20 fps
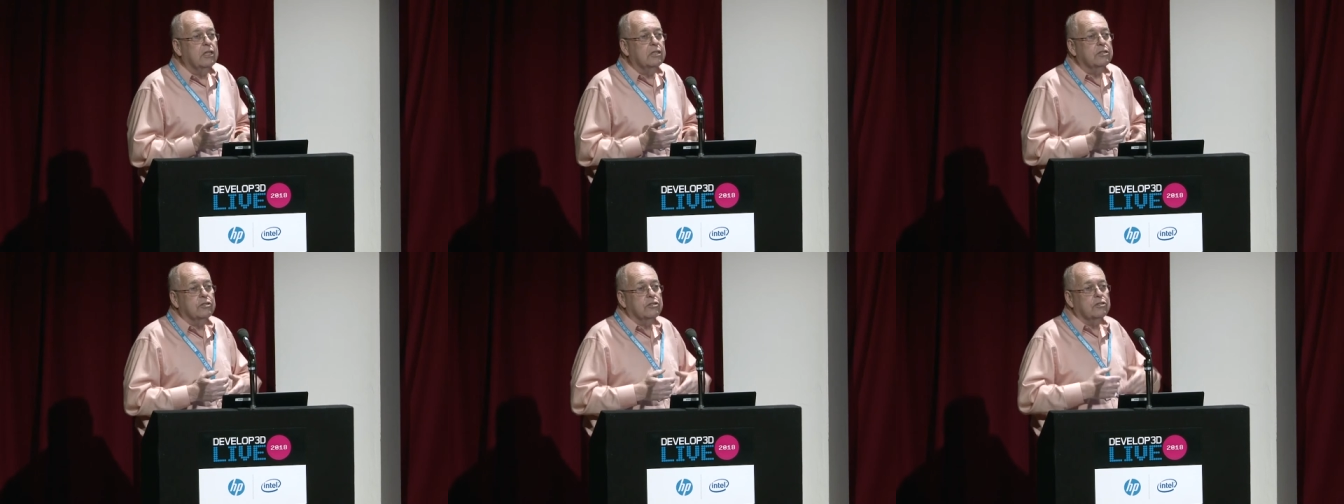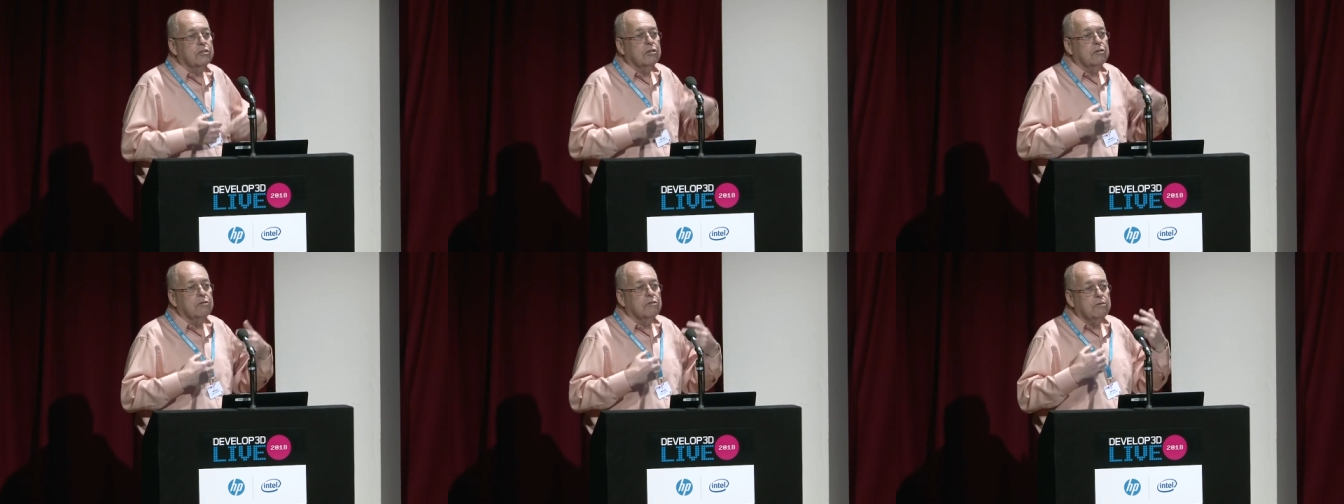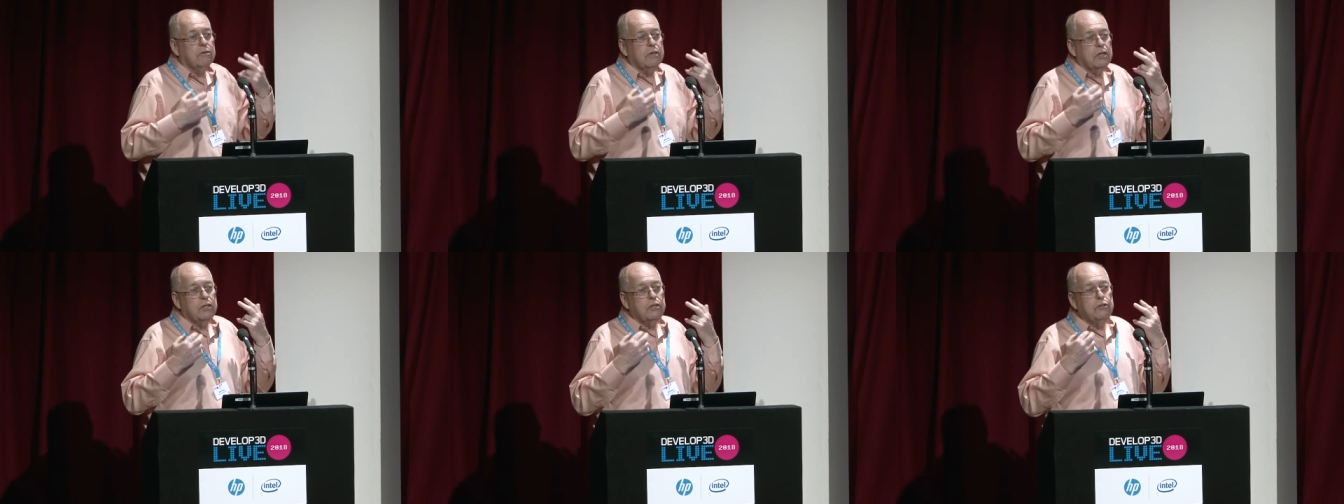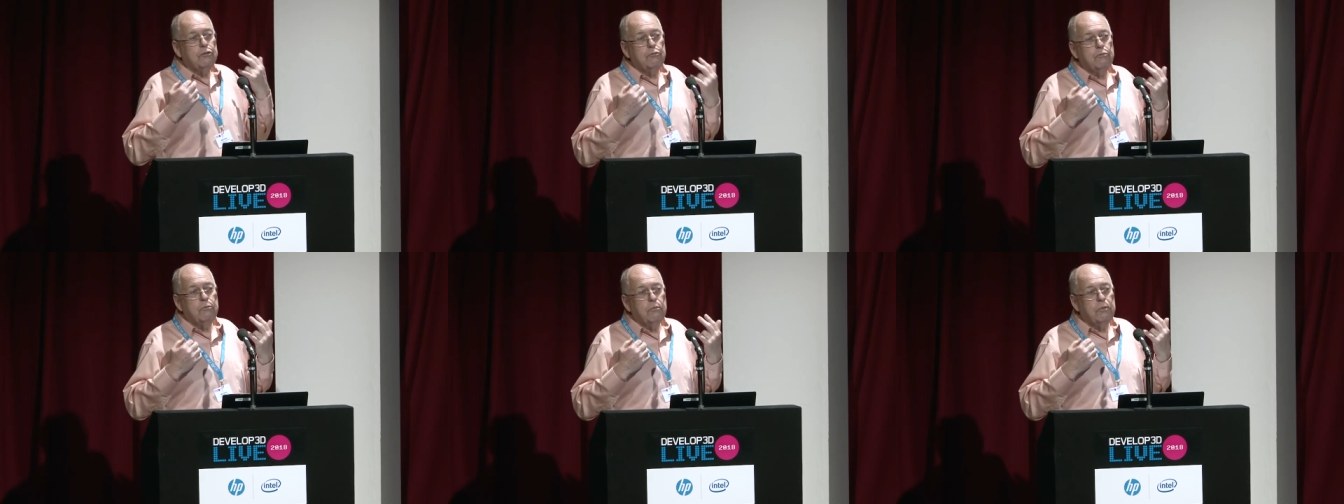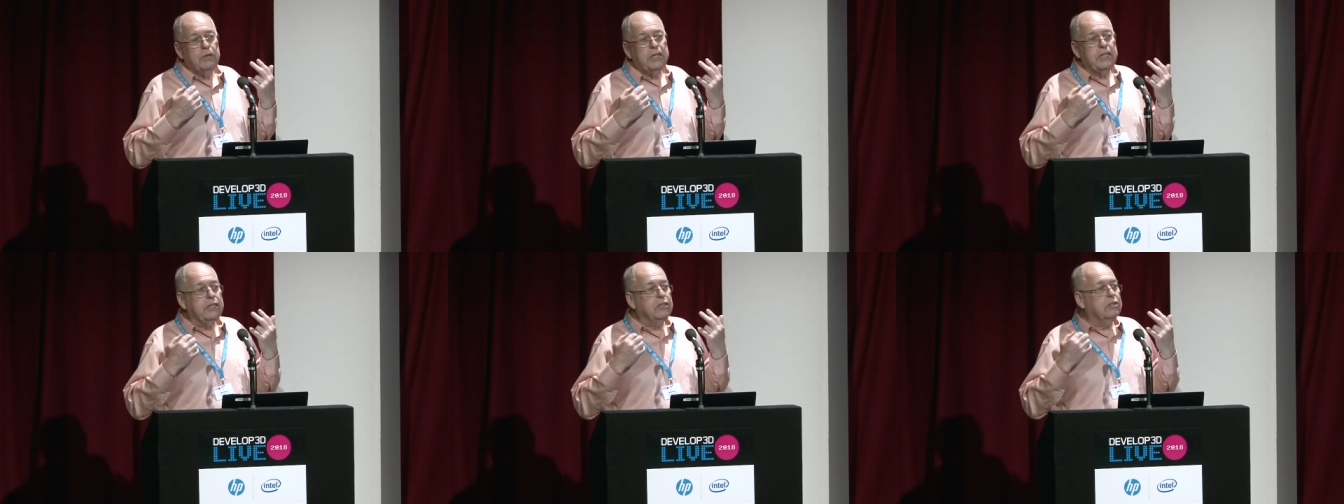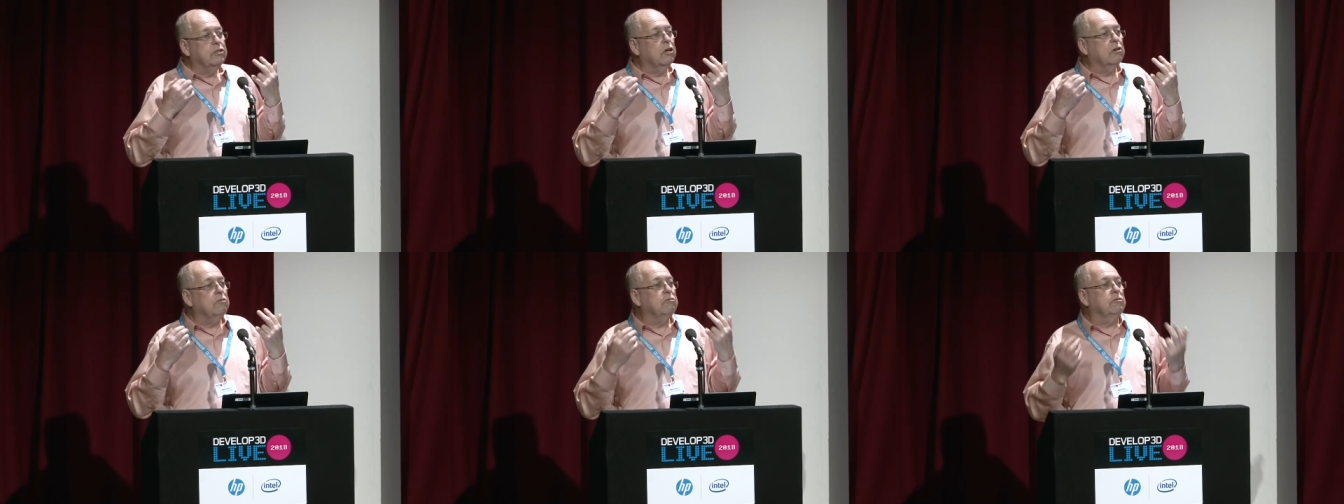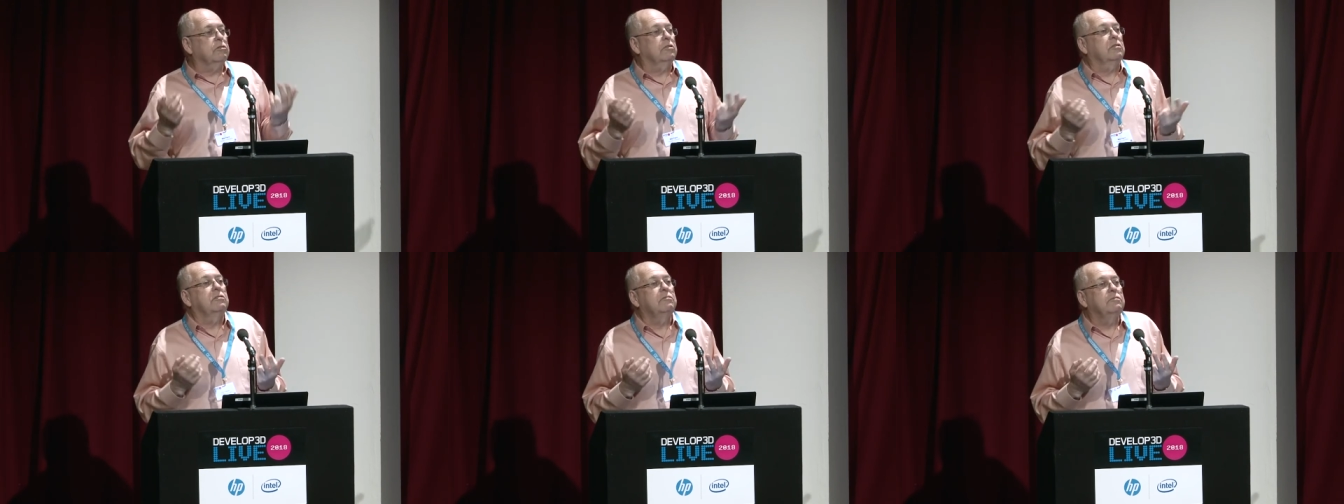So we
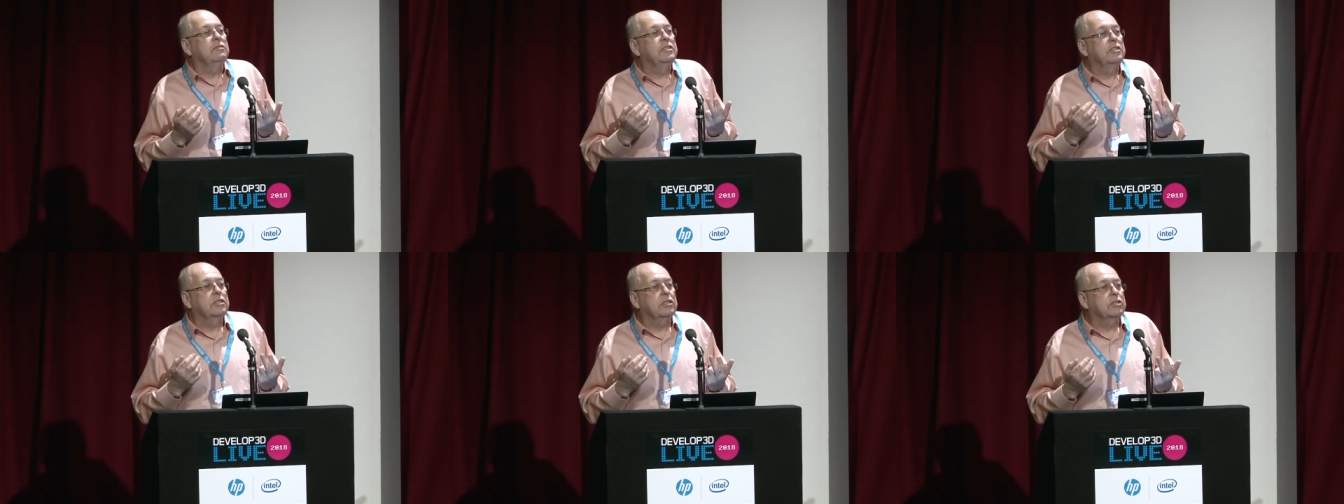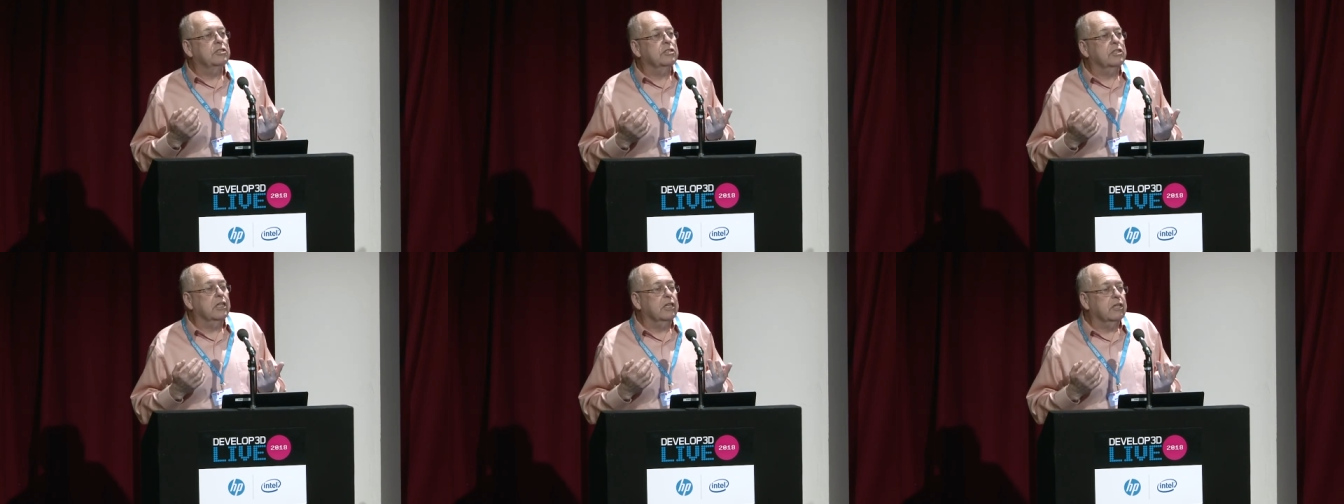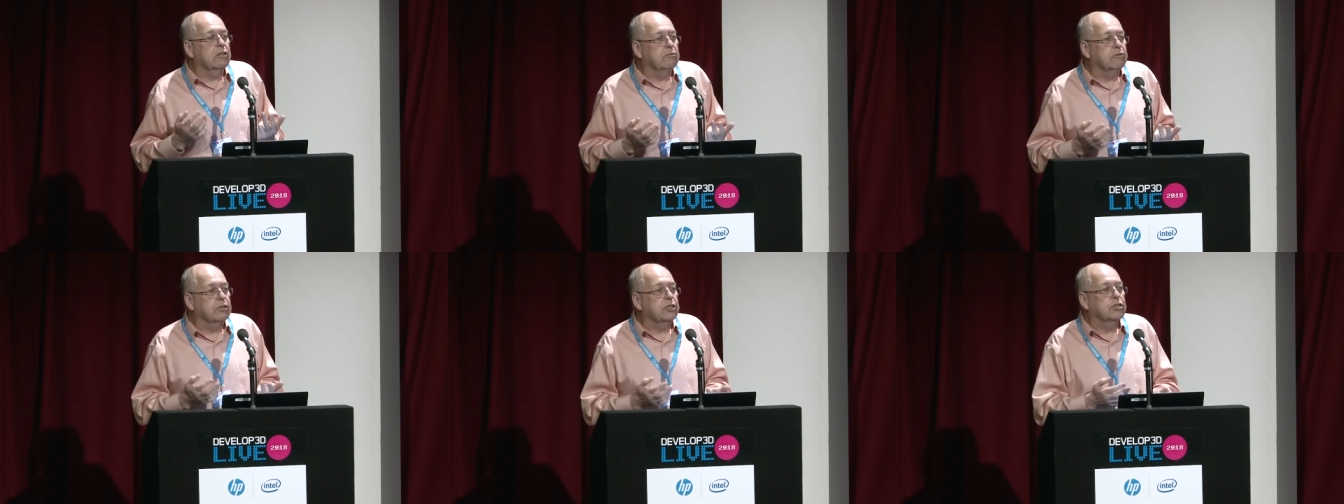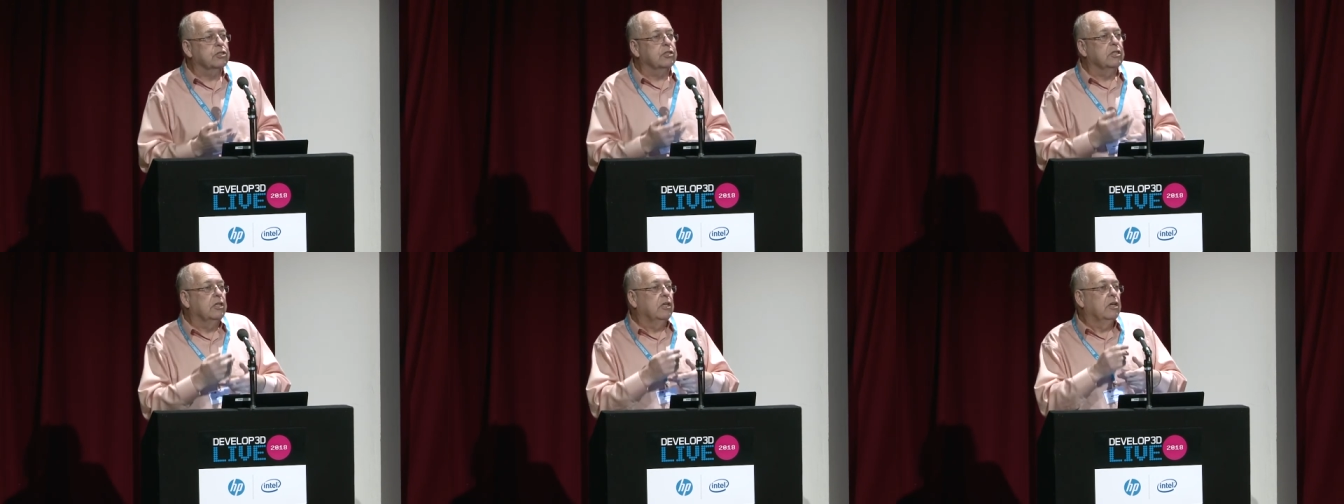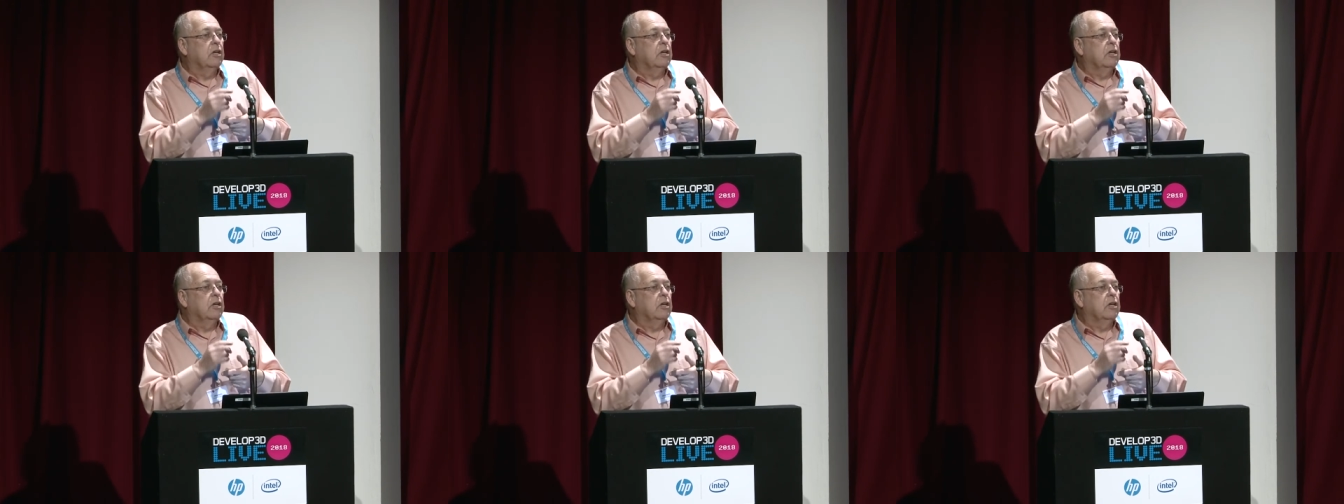don't distinguish